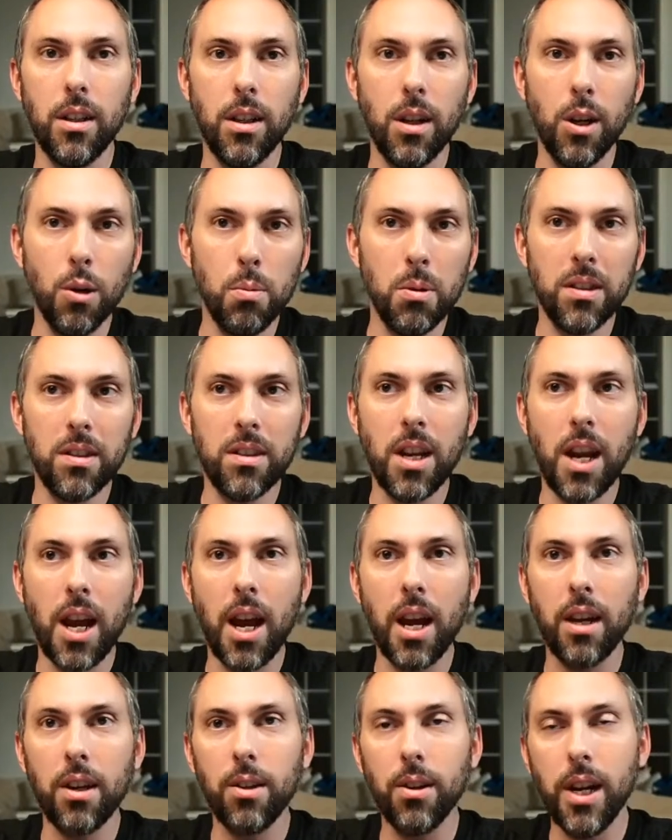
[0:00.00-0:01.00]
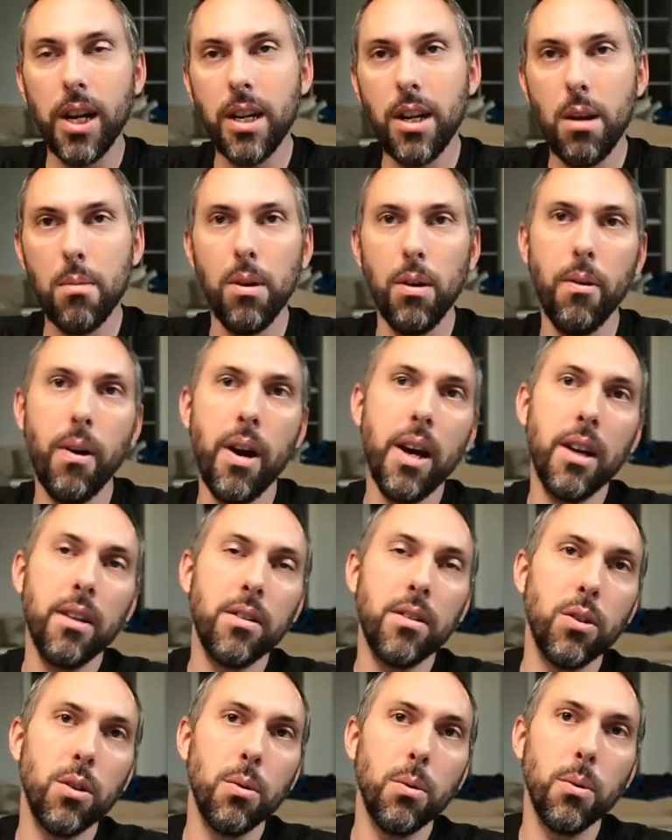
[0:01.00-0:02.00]
OpenStack or
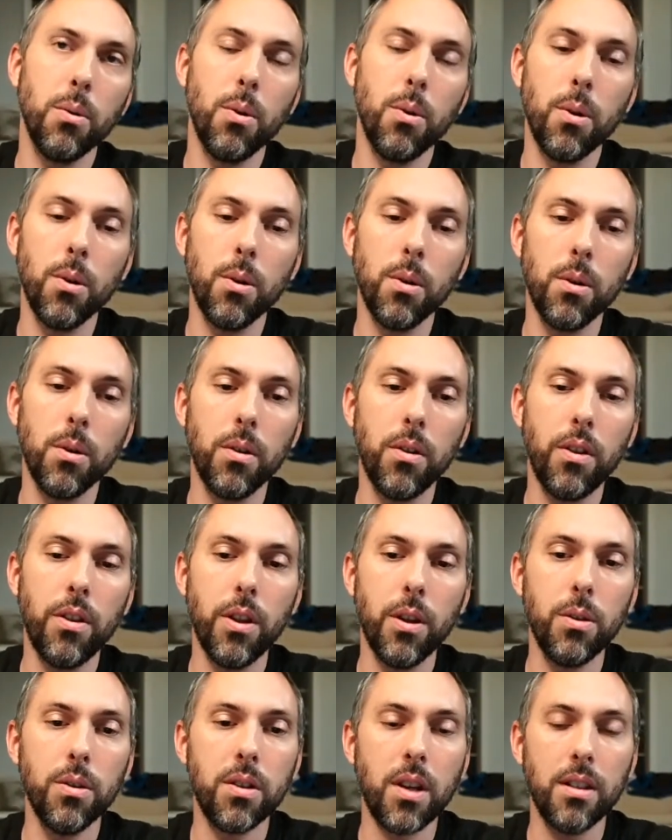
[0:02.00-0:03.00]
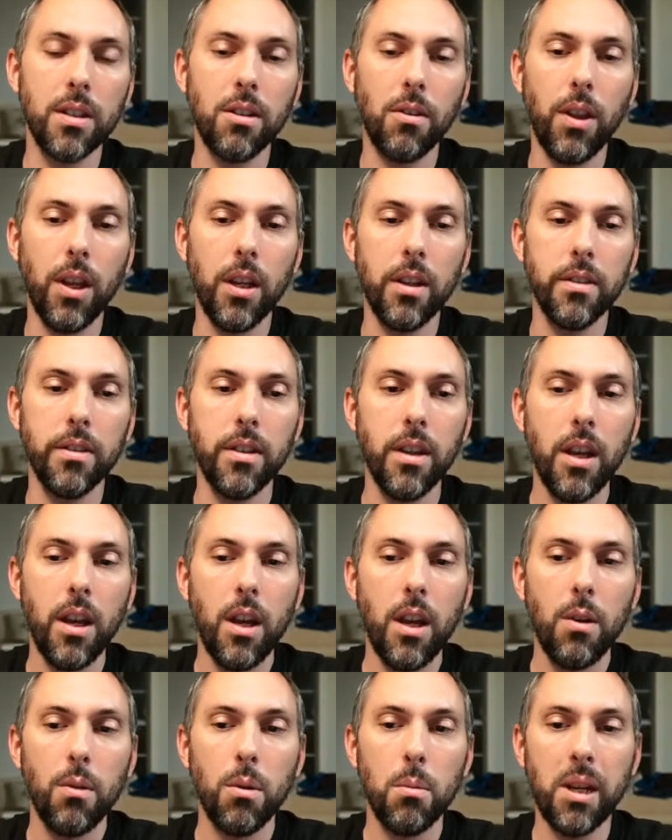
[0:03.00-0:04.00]
AWS or those kinds of things.
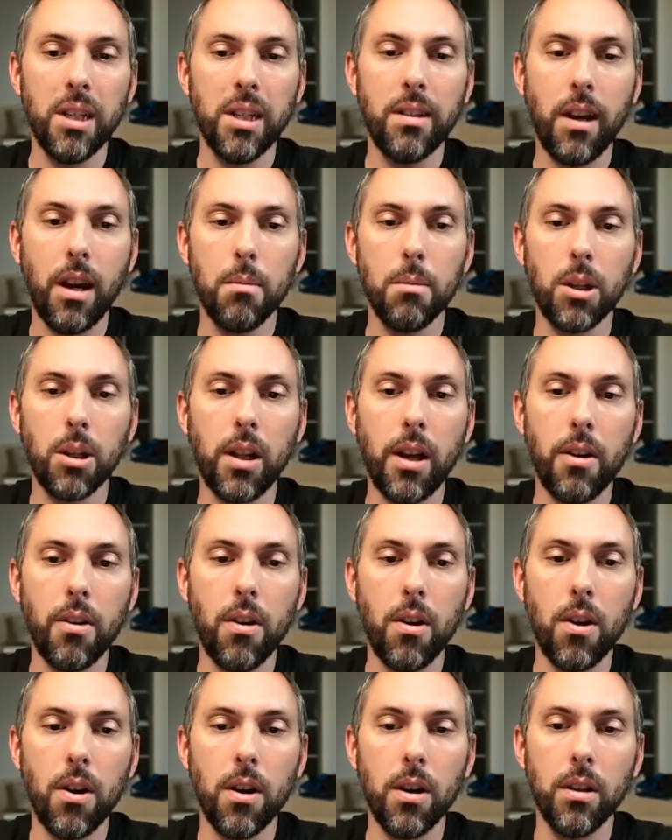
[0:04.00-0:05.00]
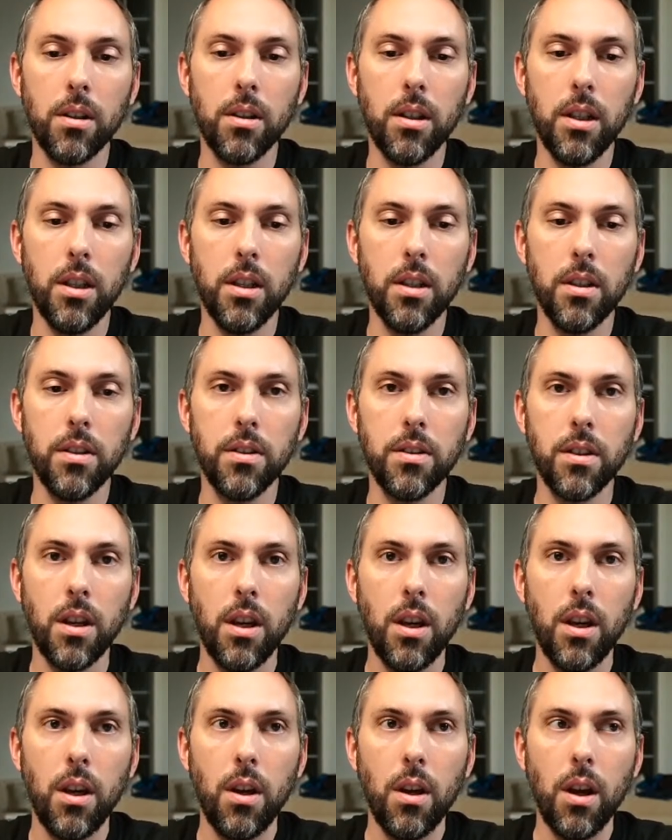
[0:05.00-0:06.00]
What makes hybrid cloud hard is
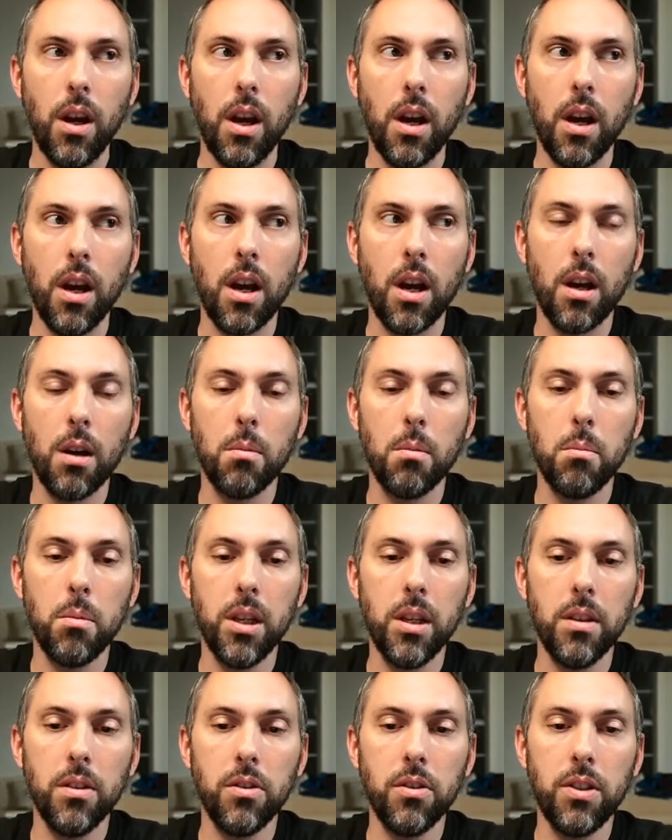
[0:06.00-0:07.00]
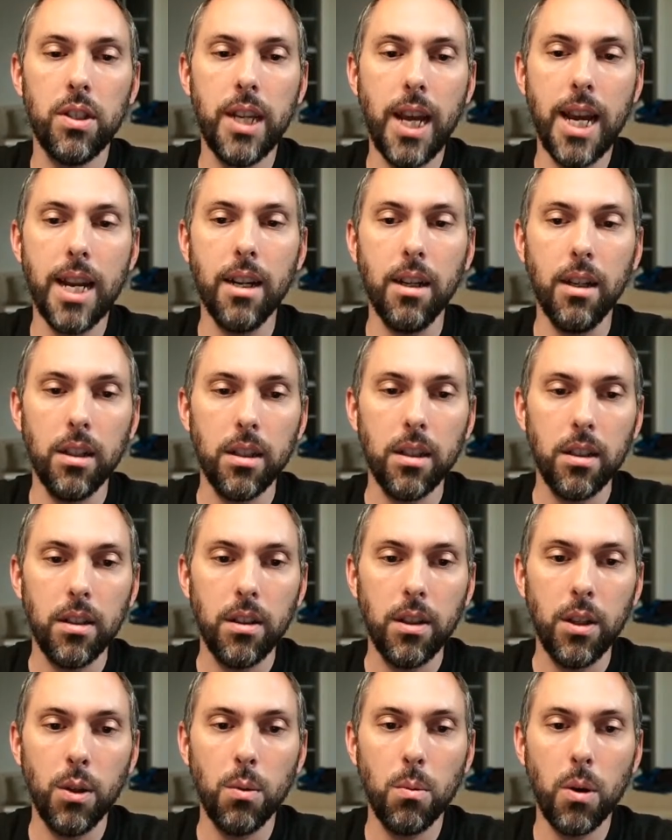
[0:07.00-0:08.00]
data.
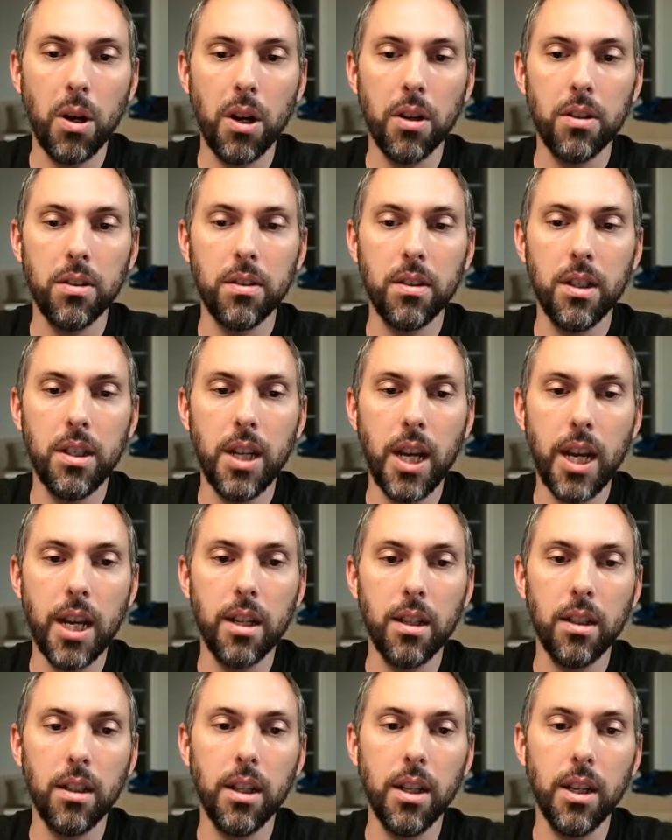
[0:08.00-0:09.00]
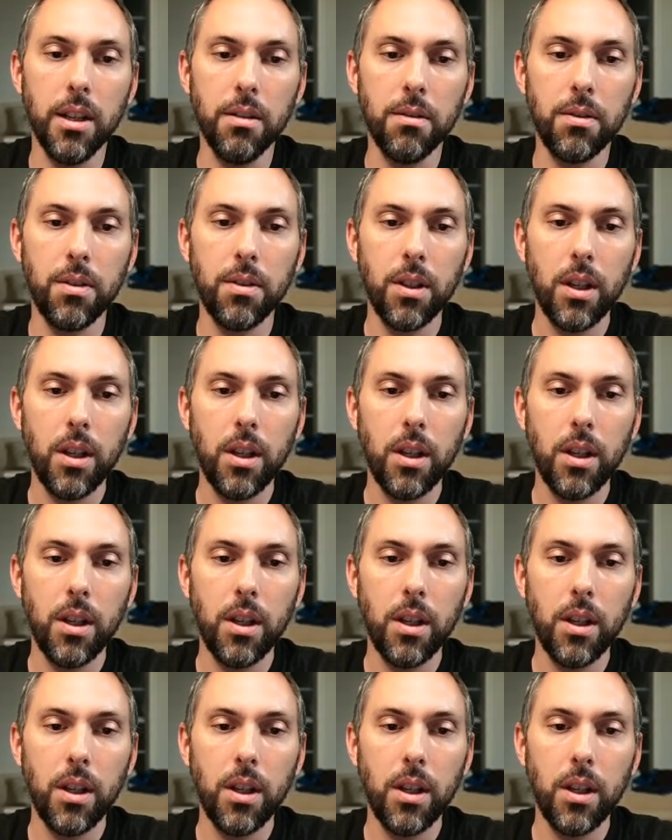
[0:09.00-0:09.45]
Where does the data live?